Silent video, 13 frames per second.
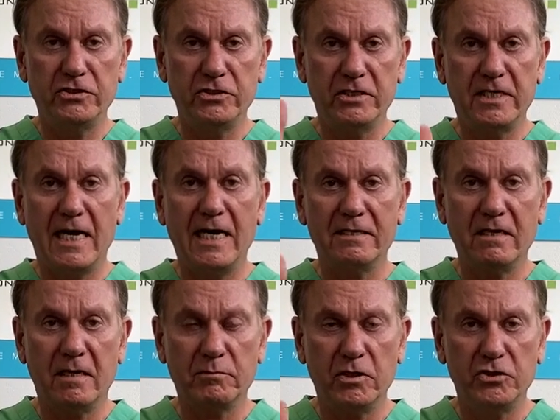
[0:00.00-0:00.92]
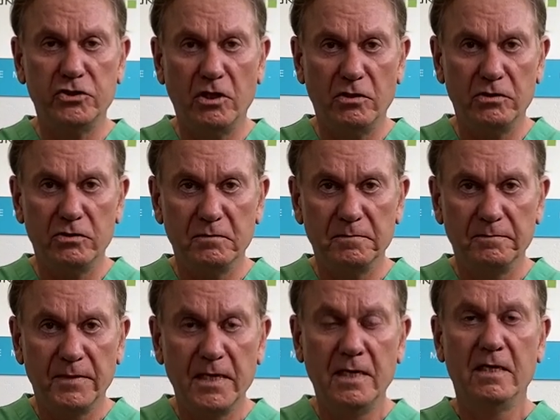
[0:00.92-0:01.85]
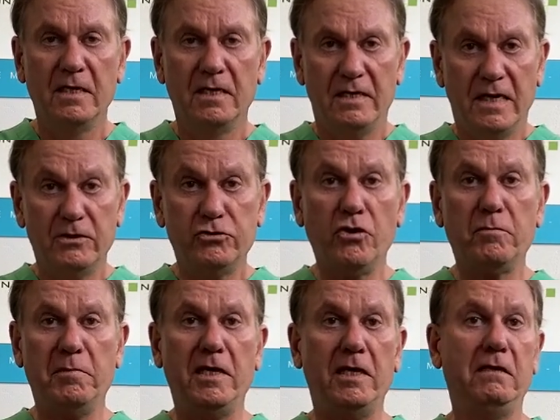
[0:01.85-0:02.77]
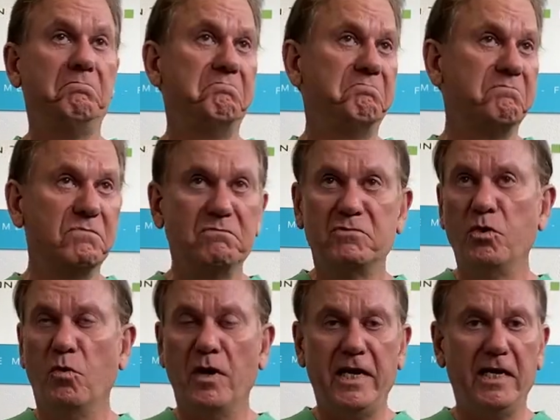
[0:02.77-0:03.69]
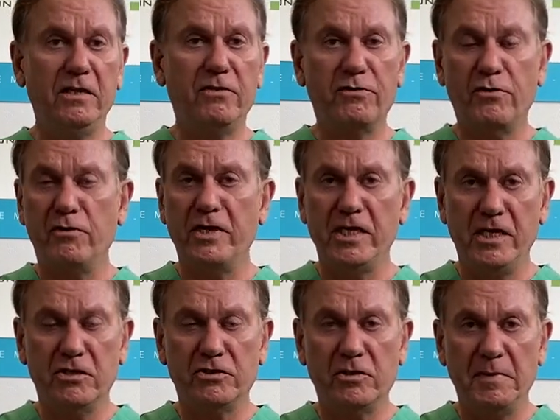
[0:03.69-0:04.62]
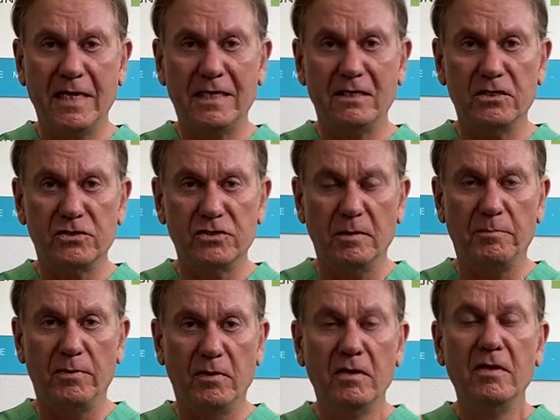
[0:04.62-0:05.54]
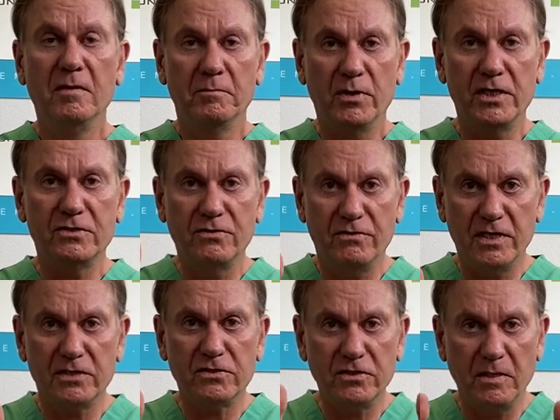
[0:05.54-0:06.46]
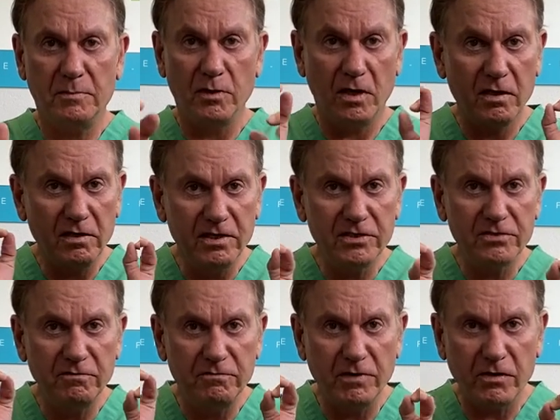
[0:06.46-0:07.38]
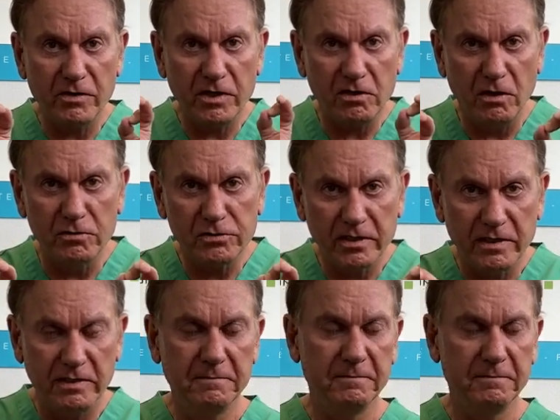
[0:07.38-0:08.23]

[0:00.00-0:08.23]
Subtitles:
in your diet that I'm going to show you. Now, it took me 20, 30 years to make it this simple, but it's this simple. Listen very closely.